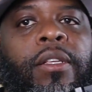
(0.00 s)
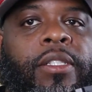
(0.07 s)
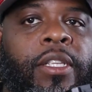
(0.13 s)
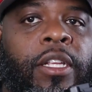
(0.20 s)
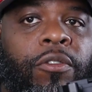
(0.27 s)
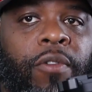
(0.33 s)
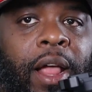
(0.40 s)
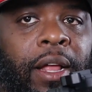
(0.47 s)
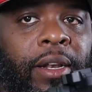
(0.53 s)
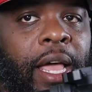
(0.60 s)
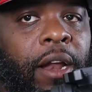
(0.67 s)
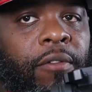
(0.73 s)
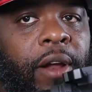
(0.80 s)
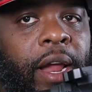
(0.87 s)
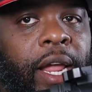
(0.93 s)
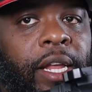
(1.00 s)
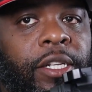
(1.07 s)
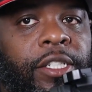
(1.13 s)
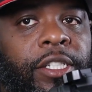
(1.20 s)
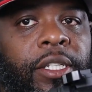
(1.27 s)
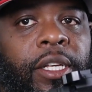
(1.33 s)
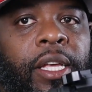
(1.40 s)
Send a round down
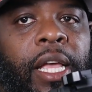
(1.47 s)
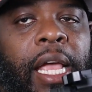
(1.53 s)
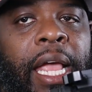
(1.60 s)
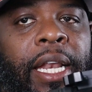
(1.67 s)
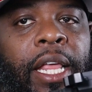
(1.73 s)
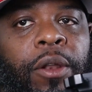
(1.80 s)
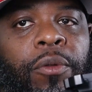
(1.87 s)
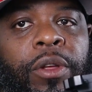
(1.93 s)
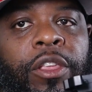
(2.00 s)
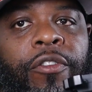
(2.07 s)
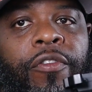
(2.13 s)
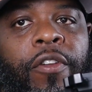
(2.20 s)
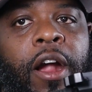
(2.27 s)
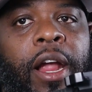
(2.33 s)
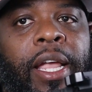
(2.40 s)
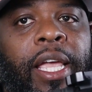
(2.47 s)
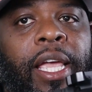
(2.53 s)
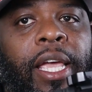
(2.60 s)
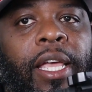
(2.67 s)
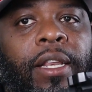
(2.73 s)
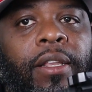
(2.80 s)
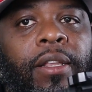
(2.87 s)
range, and then when you fire
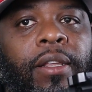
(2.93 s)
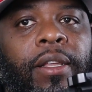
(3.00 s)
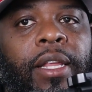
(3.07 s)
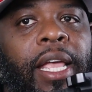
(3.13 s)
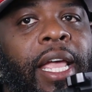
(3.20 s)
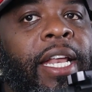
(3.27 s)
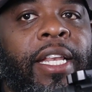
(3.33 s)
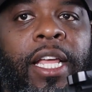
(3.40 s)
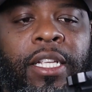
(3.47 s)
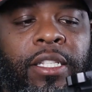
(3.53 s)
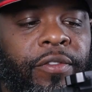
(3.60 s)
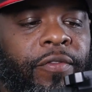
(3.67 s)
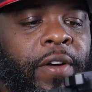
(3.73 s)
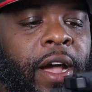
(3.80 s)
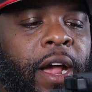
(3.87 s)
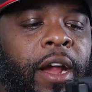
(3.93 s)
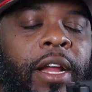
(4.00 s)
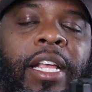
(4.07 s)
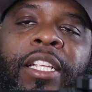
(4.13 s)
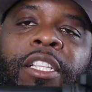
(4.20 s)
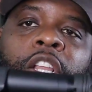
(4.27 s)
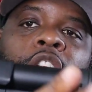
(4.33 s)
again, it doesn't fire.
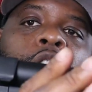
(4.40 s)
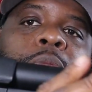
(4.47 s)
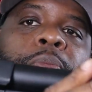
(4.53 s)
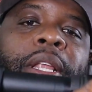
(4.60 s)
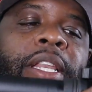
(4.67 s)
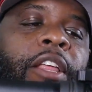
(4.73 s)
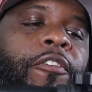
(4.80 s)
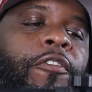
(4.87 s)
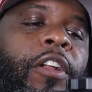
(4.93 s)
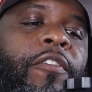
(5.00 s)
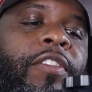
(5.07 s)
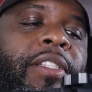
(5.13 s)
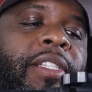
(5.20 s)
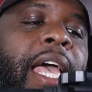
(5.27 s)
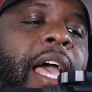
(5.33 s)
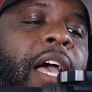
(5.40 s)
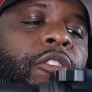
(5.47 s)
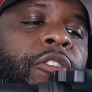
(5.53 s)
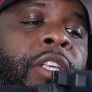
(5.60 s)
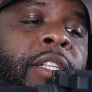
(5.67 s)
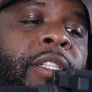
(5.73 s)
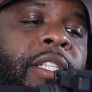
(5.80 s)
It's a little bit different of a
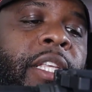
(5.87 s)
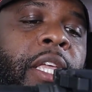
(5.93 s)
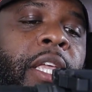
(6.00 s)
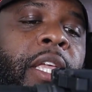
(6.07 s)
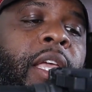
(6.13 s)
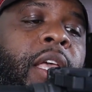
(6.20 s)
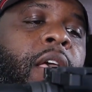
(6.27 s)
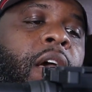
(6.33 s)
sound, you can see.